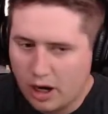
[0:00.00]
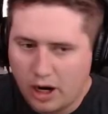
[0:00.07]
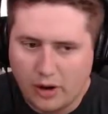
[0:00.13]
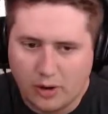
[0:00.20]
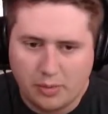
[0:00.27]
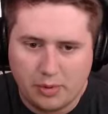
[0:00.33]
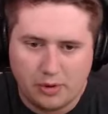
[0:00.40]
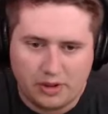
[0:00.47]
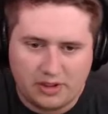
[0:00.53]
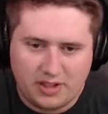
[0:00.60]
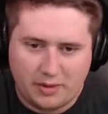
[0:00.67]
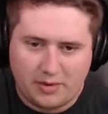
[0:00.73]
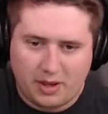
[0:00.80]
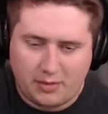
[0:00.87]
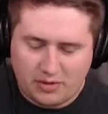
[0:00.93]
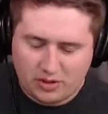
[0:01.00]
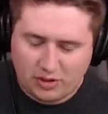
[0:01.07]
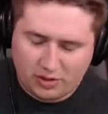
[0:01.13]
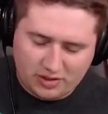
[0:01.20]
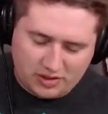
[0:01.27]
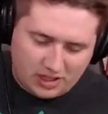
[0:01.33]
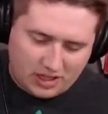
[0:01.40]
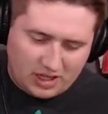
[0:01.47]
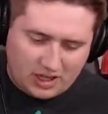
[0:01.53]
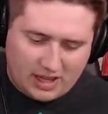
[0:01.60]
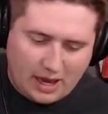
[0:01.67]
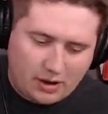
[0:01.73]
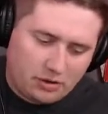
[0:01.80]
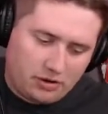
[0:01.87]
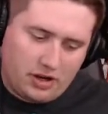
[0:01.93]
All right, pulling something up. Shalour City
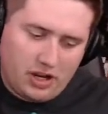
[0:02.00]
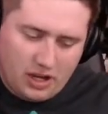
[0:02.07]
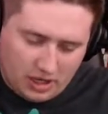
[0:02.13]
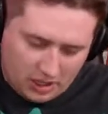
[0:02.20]
encounter